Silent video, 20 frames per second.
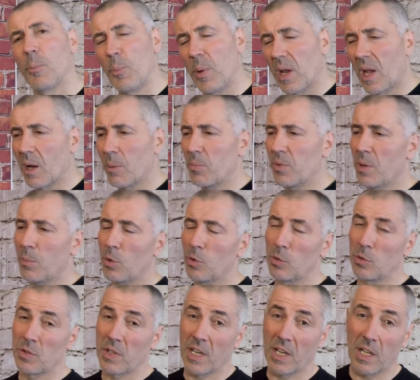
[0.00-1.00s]
pick up the
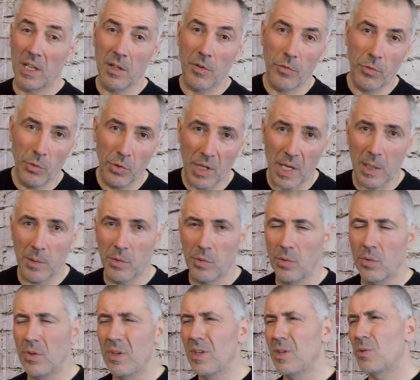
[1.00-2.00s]
motorcycle a few times,
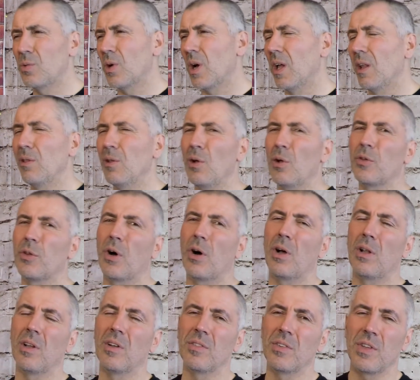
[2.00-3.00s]
you need to unload
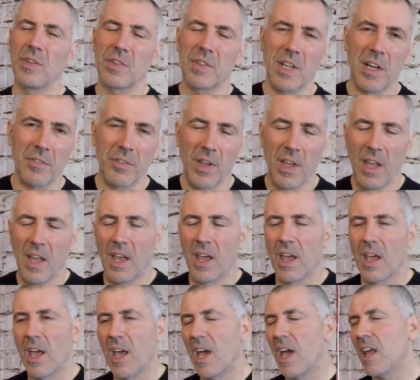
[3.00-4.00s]
all of this stuff,
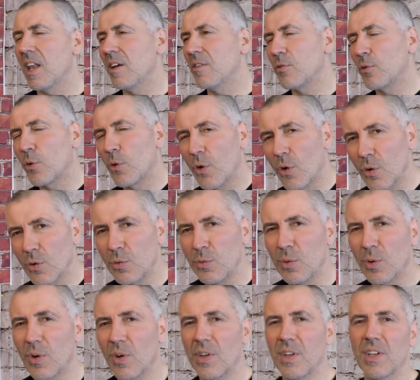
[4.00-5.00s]
and of course
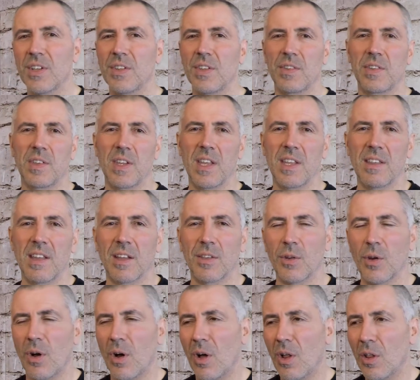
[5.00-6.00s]
you're gonna understand
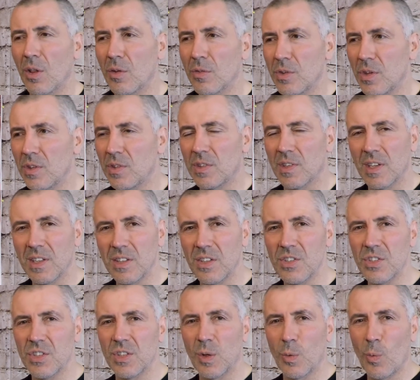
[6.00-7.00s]
that all of this
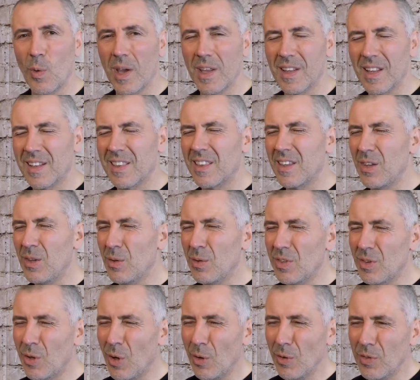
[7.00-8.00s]
additional weight that you
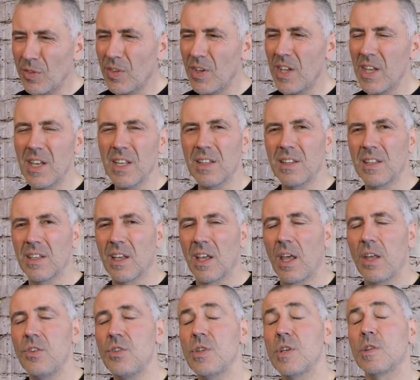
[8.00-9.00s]
don't need it,
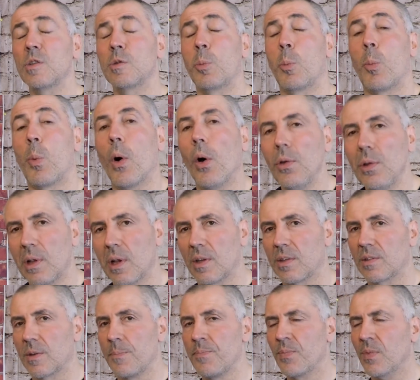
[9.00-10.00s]
it's just
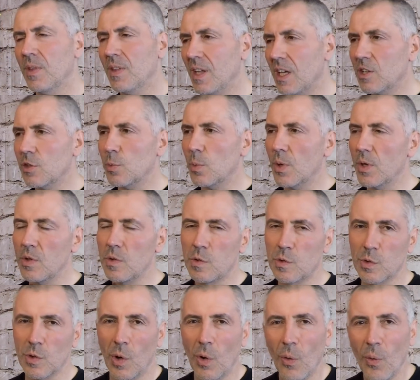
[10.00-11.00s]
pointless. That's why it's
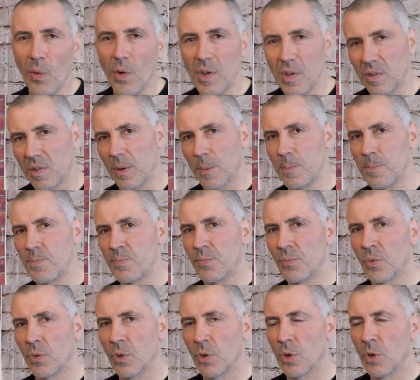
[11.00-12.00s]
so easy
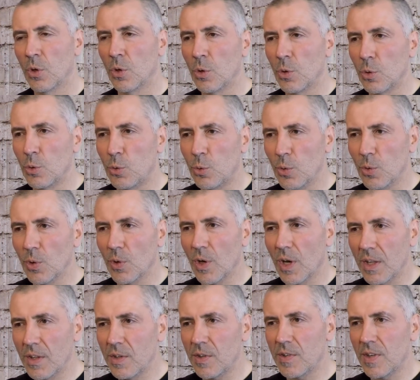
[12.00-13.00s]
to
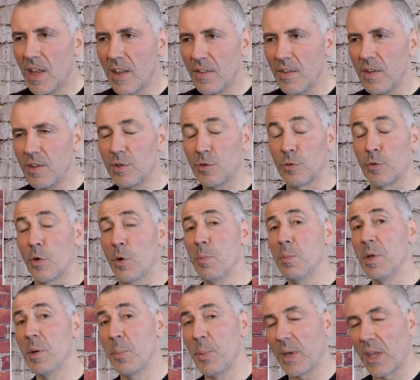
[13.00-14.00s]
understand this
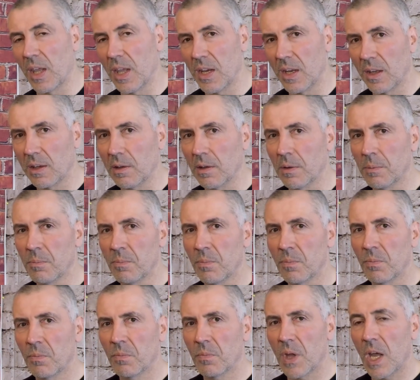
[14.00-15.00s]
from the beginning
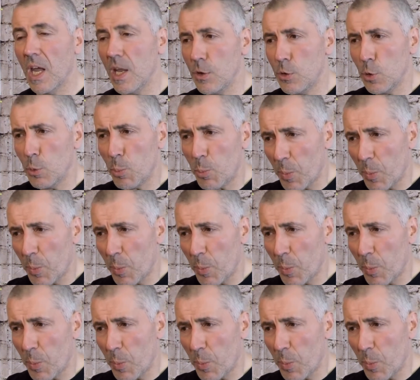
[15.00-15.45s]
and to